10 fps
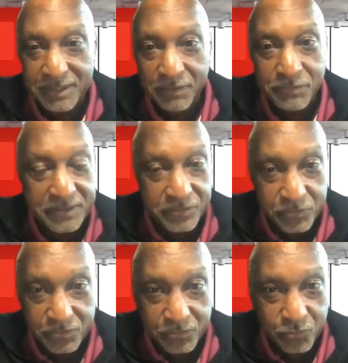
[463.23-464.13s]

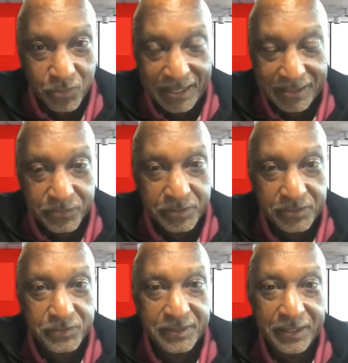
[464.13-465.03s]
governance
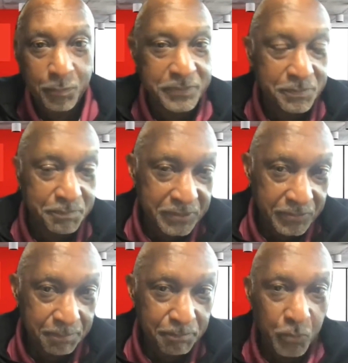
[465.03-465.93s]
strategies, and helped them
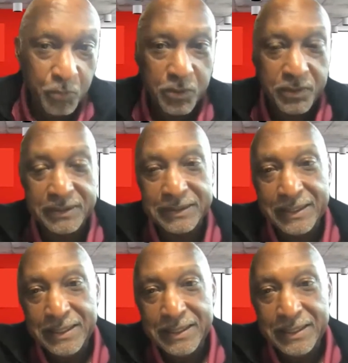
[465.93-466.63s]
build a board and